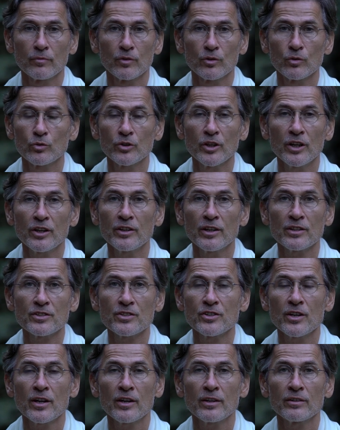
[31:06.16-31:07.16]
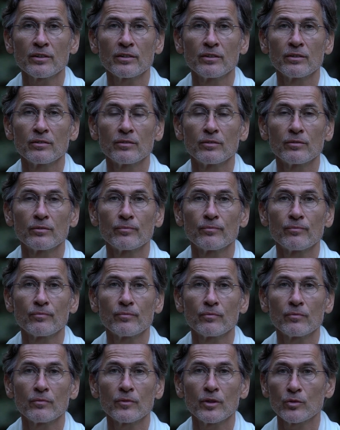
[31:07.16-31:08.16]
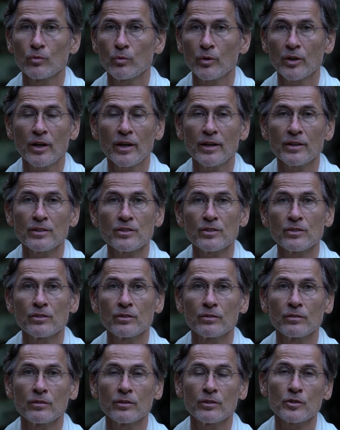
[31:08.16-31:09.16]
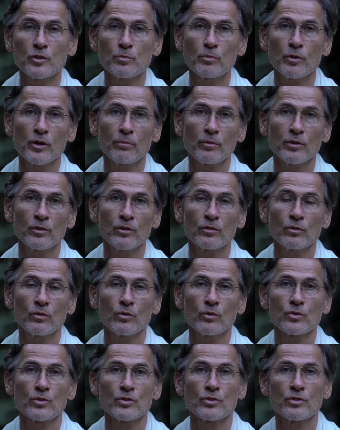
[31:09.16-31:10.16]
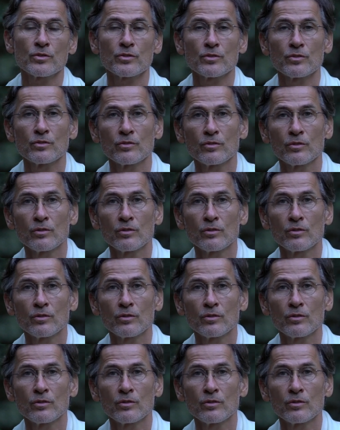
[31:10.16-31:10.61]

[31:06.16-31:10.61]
to take that stand, that we are indeed an experiment in consciousness,